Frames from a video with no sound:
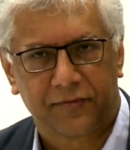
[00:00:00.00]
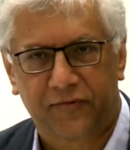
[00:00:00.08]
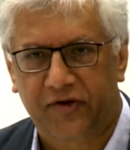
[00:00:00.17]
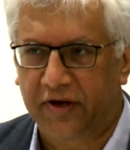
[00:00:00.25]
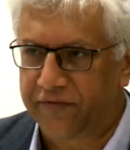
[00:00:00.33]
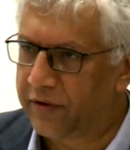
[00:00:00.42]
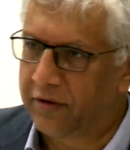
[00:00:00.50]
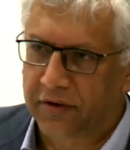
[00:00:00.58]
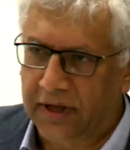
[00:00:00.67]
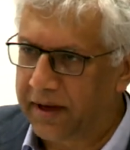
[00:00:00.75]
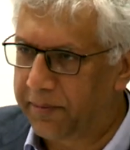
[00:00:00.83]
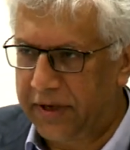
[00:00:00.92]
say if you
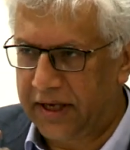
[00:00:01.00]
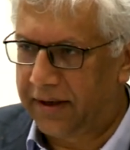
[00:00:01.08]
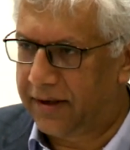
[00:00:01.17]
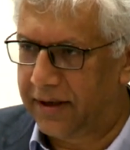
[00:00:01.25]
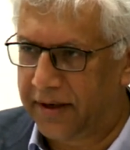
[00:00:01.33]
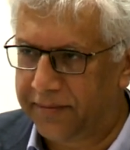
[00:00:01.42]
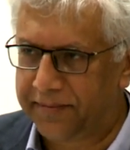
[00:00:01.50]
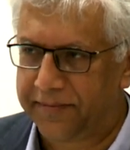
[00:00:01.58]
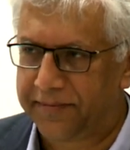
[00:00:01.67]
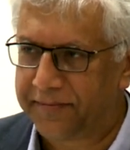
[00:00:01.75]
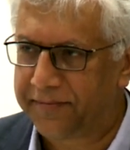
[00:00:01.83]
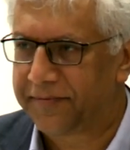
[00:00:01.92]
looked like me, you know,
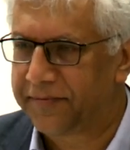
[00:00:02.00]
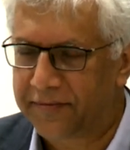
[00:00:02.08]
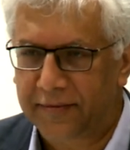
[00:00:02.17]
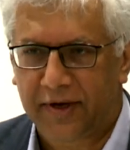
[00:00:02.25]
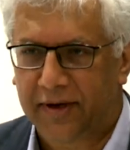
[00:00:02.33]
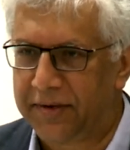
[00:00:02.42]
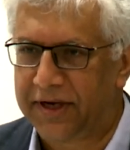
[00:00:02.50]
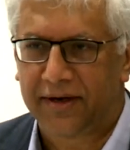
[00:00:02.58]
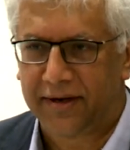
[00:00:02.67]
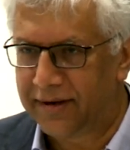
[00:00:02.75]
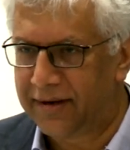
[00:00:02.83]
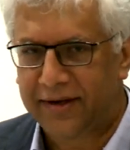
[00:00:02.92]
I mean,
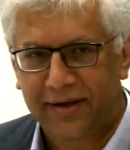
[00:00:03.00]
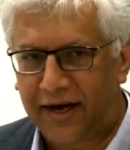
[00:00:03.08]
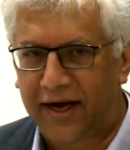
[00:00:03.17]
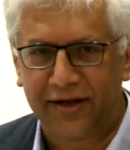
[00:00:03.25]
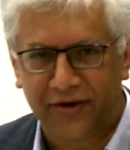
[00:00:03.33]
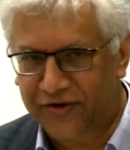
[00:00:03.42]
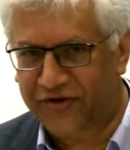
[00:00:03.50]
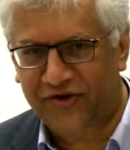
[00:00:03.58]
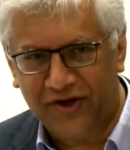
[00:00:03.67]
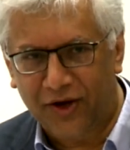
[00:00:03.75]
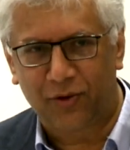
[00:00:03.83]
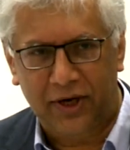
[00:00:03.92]
I look
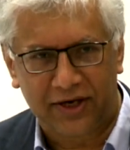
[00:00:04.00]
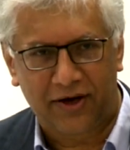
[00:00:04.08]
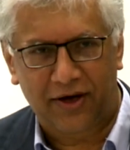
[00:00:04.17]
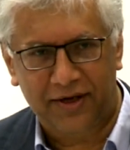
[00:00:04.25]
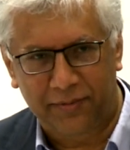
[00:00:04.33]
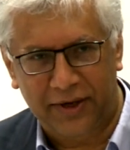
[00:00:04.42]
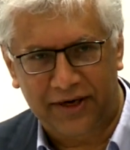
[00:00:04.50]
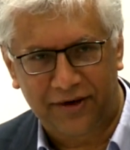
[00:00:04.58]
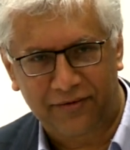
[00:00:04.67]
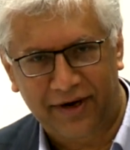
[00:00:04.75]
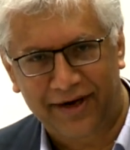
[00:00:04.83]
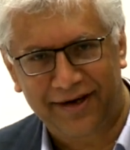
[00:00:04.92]
so undocumented,
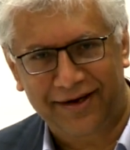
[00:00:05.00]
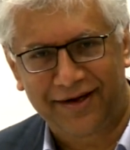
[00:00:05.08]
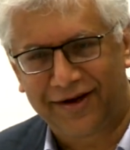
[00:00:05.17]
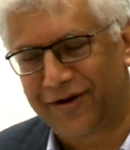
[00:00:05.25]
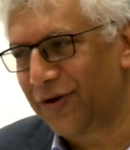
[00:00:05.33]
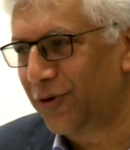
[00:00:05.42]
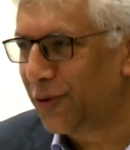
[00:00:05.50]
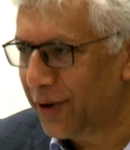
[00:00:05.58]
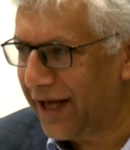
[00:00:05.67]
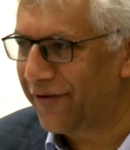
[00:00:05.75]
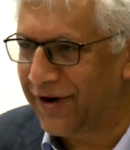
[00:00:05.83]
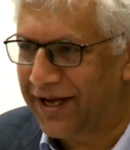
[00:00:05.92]
right? You know, who
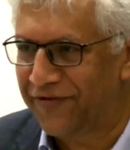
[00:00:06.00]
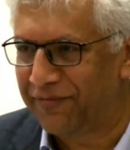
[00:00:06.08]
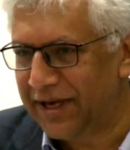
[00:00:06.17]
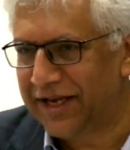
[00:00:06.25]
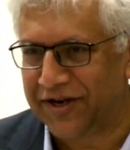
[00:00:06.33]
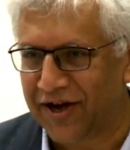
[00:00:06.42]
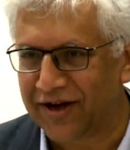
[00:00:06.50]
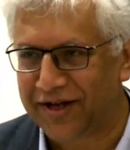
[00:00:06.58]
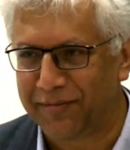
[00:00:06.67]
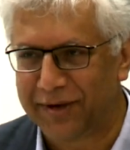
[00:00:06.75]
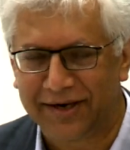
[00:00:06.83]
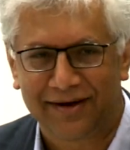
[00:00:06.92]
would ever give me a
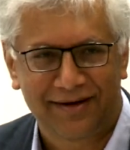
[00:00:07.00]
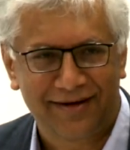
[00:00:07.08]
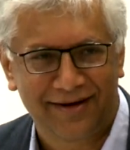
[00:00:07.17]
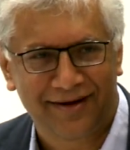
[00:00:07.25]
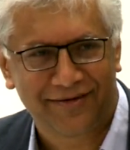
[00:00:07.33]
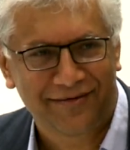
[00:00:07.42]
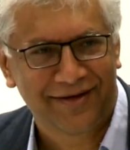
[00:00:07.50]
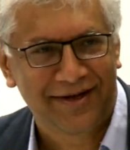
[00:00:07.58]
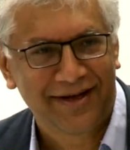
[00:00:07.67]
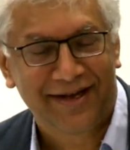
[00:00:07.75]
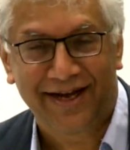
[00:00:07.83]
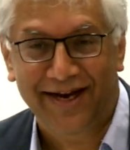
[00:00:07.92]
document? You know?
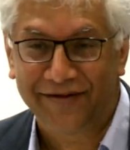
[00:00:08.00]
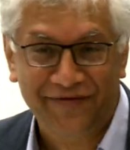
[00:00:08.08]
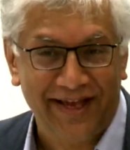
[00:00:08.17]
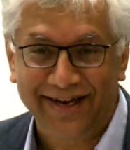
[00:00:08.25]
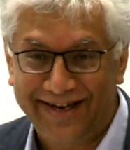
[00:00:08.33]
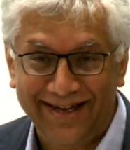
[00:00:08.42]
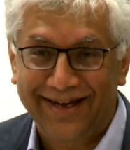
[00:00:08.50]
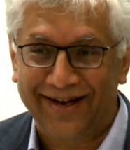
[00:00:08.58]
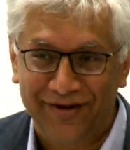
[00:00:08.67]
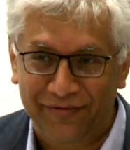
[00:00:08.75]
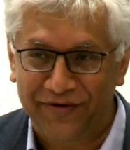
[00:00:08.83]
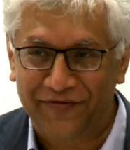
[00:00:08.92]
And if they did,
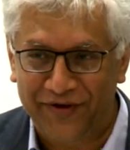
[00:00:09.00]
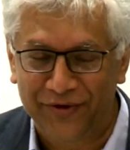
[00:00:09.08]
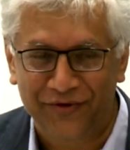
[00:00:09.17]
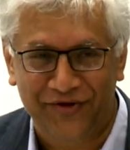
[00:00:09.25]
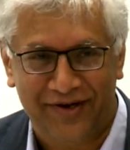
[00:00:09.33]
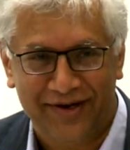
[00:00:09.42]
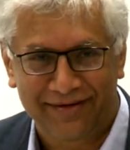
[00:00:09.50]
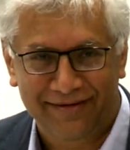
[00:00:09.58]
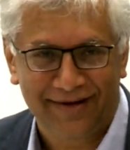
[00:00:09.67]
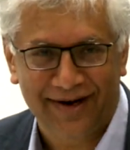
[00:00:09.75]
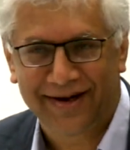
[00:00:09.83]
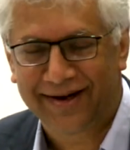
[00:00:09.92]
I'd refuse it,
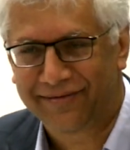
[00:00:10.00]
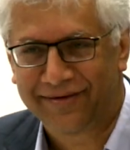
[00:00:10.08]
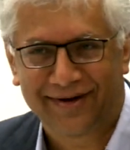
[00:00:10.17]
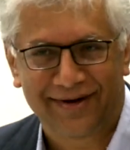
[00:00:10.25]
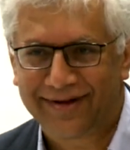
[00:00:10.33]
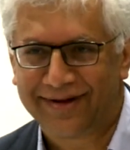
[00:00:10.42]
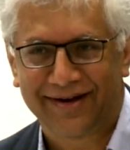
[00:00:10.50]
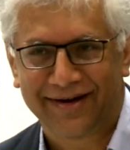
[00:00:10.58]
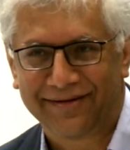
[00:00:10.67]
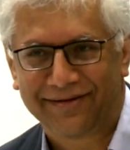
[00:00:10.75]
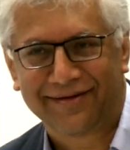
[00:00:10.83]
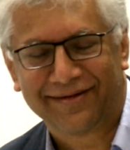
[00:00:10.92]
right? I wouldn't, you
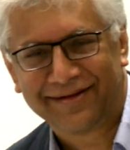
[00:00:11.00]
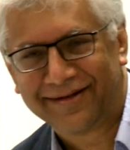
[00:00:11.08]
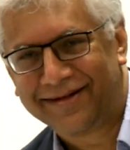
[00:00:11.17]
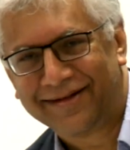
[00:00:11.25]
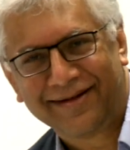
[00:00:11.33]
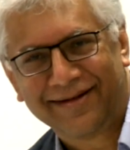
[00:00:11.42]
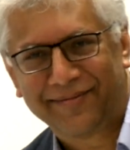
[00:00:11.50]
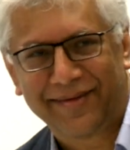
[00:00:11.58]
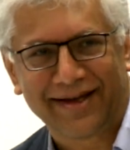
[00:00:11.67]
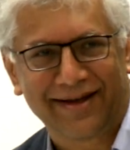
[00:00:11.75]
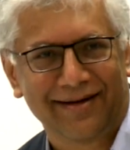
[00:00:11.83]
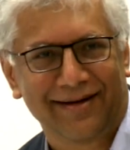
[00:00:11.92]
know,
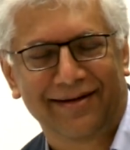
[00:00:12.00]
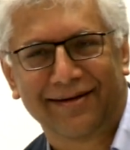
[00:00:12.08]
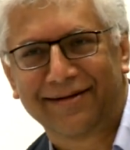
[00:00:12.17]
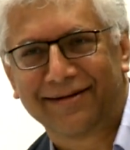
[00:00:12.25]
my God,